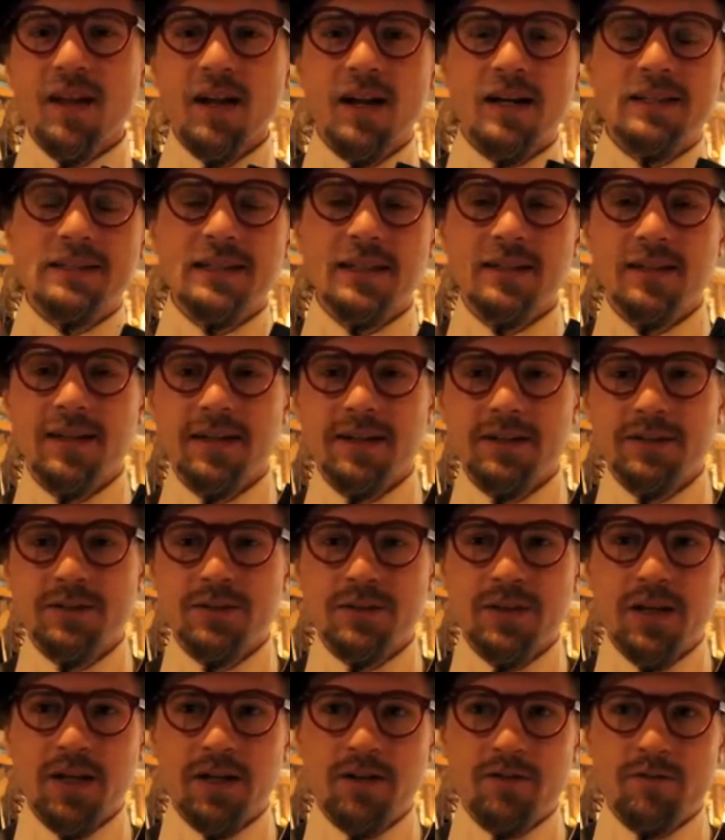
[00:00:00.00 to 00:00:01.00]
because I like
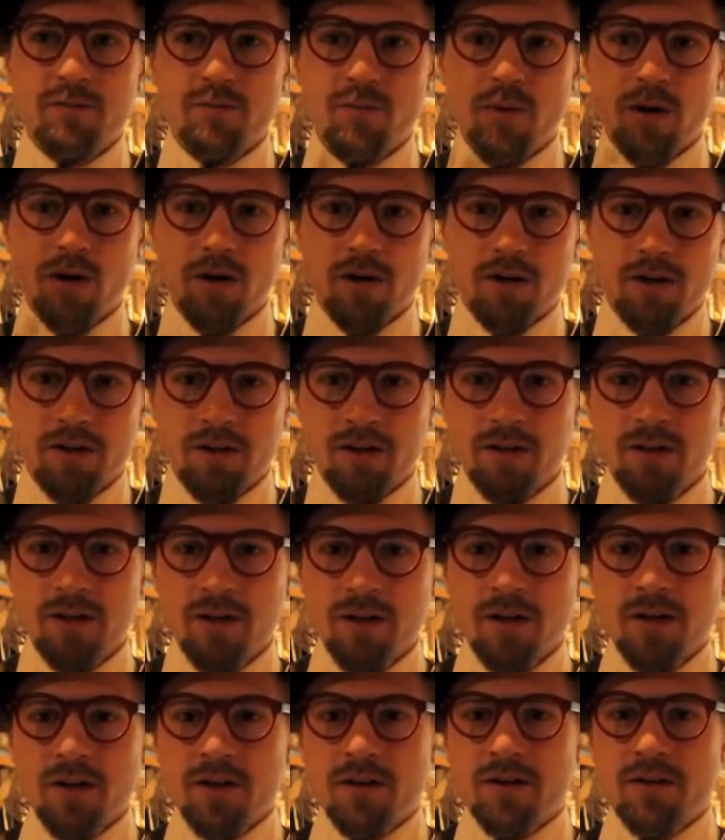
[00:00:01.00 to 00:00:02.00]
to kind of mark
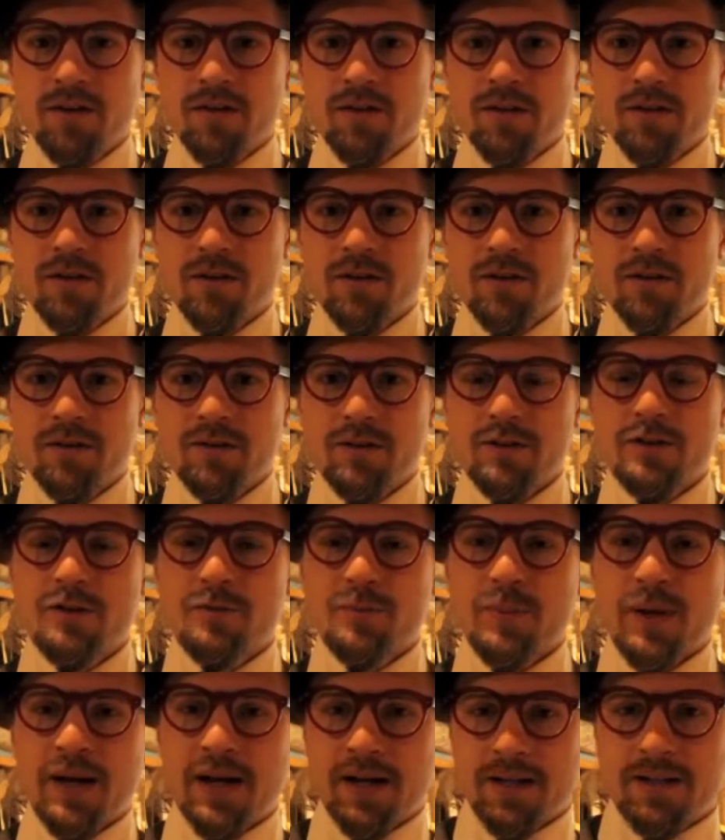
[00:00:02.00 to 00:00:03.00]
the
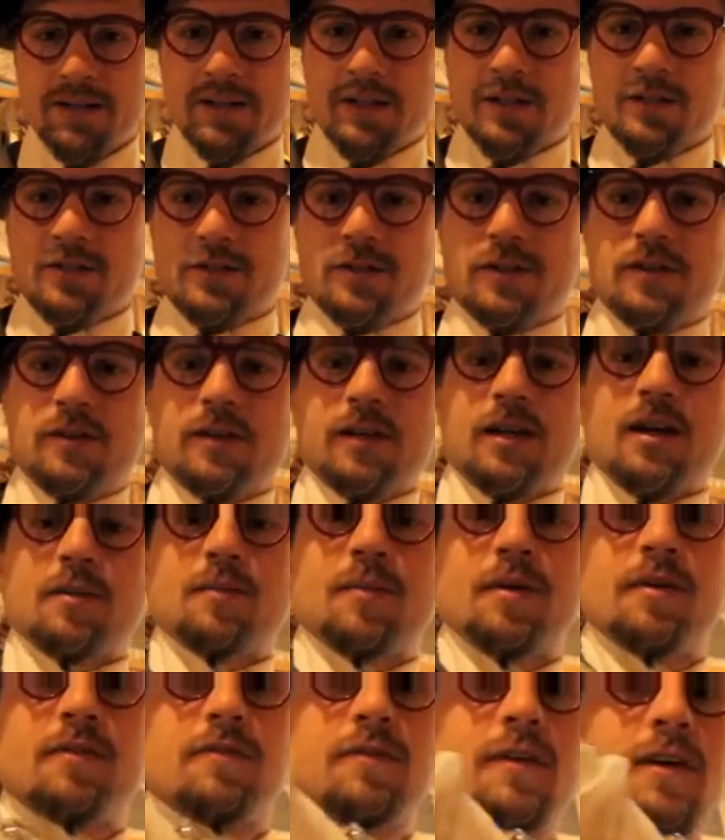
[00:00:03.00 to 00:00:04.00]
spots. Actually, I think on
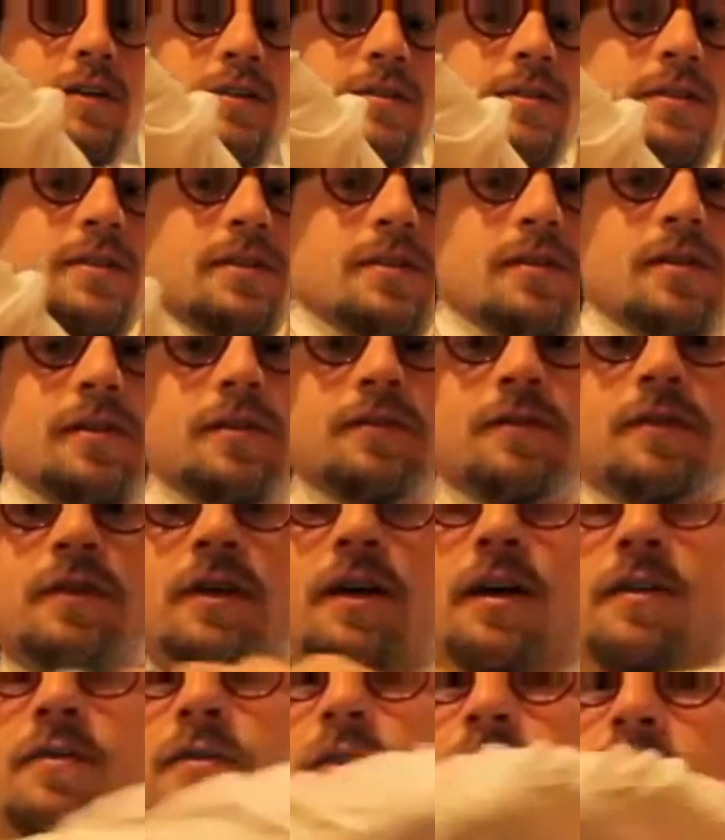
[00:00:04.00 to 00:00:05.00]
my vest here I even
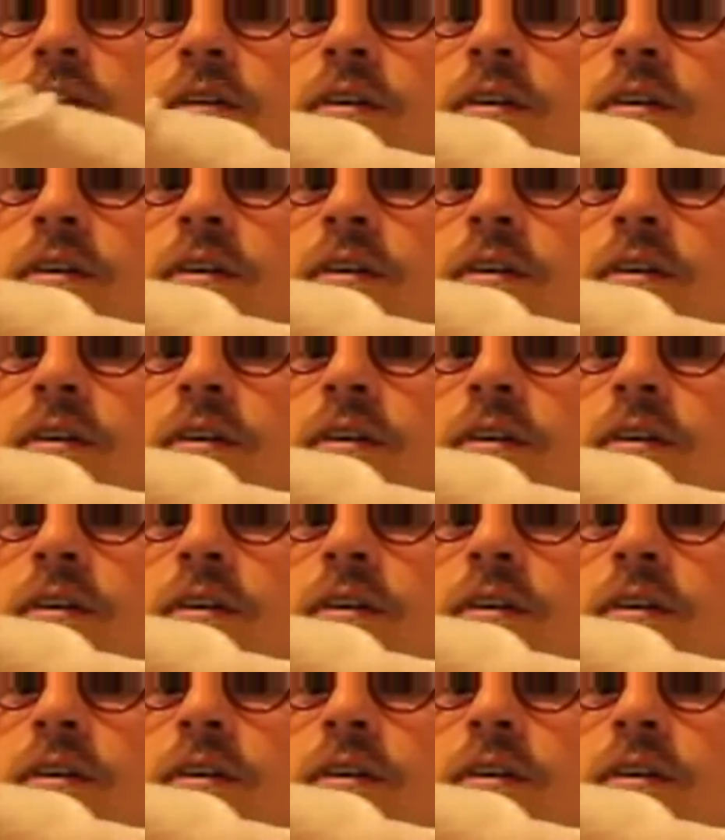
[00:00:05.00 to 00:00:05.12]
have